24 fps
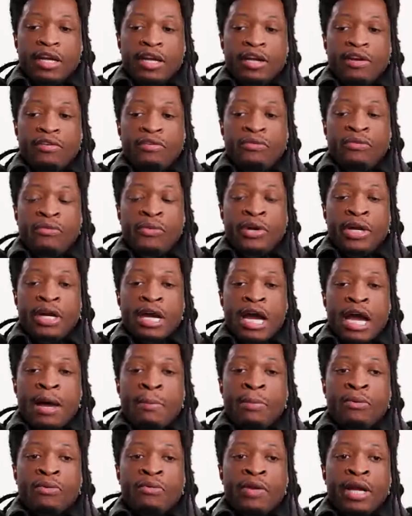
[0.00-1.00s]
if we're
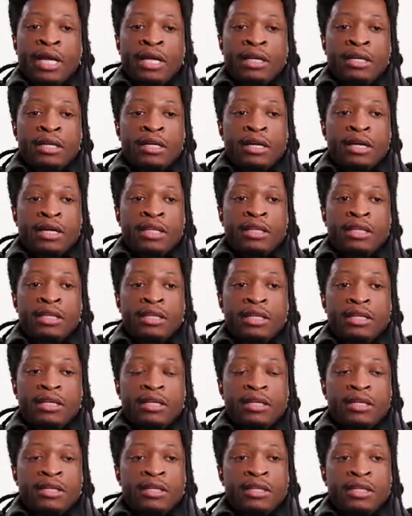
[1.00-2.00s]
operating under
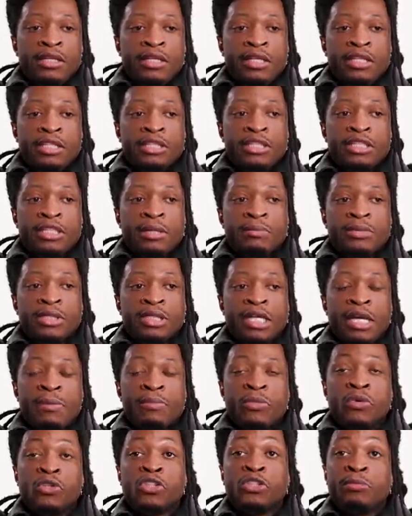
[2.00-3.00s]
the assumption
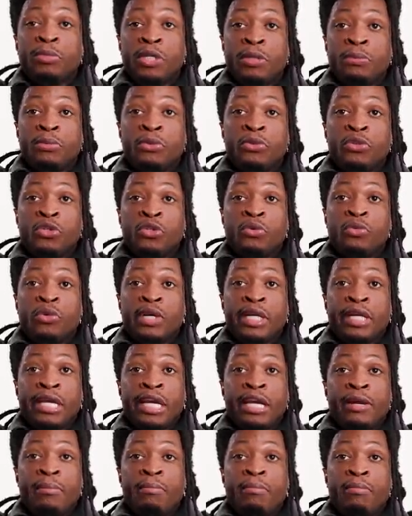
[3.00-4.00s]
that most people don't
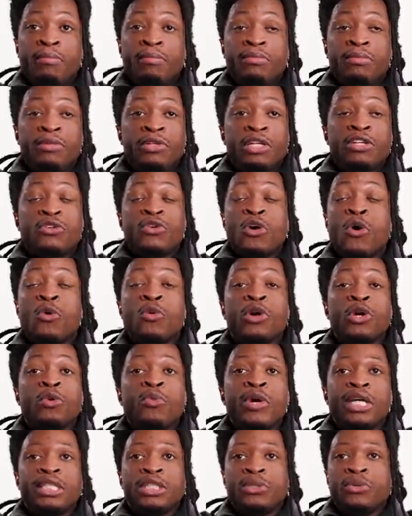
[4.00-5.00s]
want to
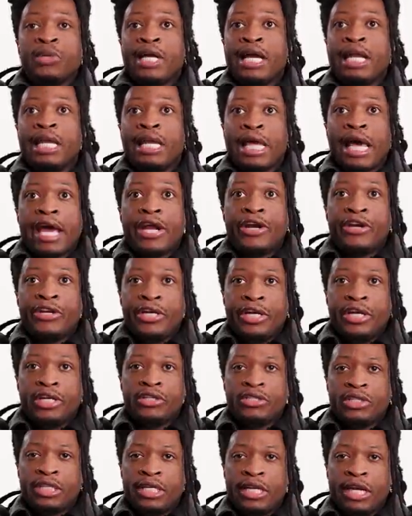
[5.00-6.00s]
wait till their latter
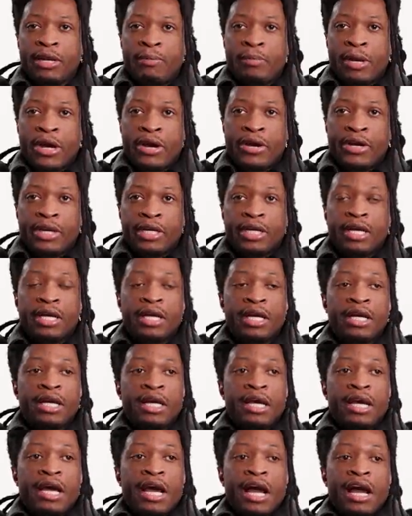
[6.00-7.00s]
years to get married,
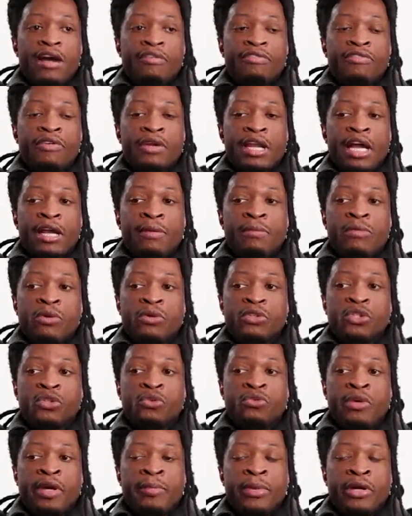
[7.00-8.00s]
I feel like
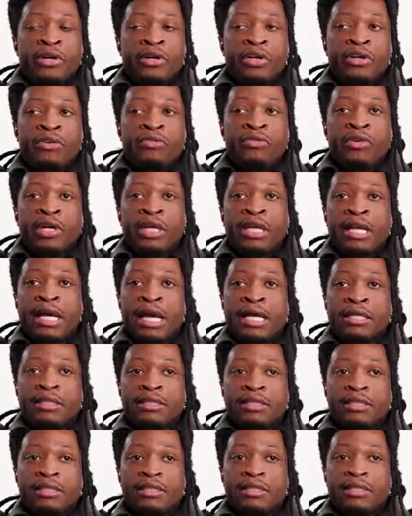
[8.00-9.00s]
most women are gonna
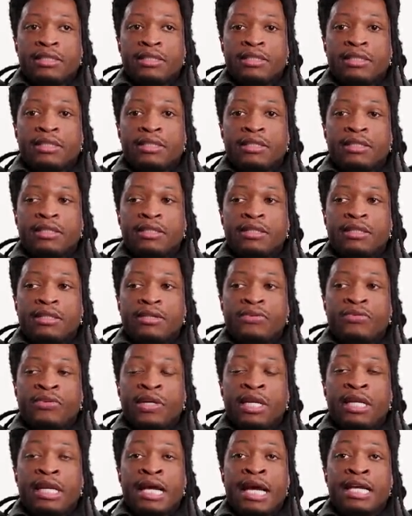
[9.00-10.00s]
realize
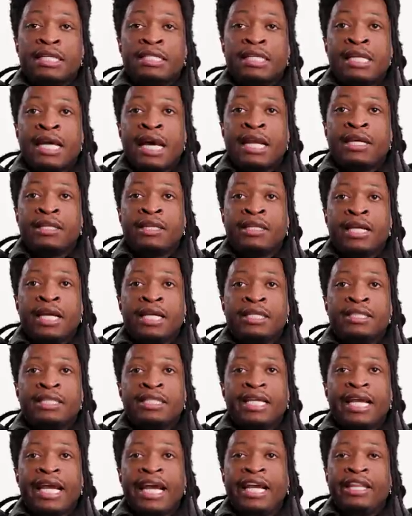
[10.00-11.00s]
realize a lot of
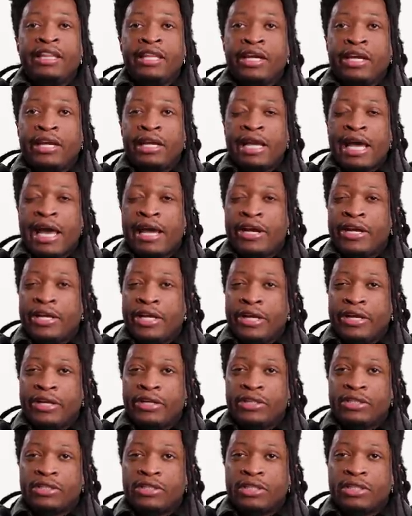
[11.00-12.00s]
things in their latter
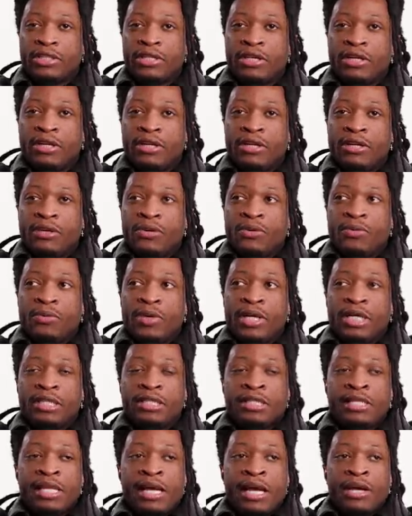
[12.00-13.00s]
years, mm-hmm. where
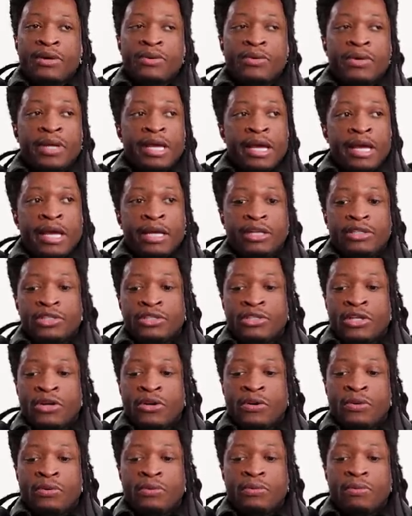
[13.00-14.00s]
it's like, okay,
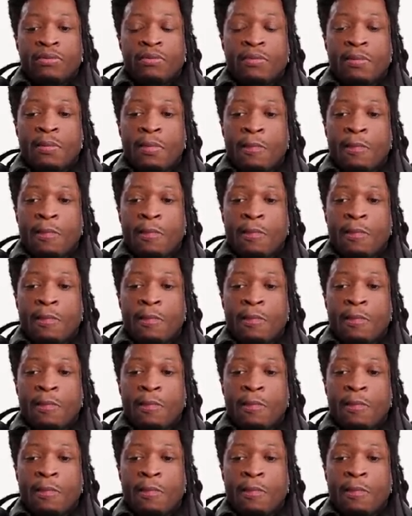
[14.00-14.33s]
so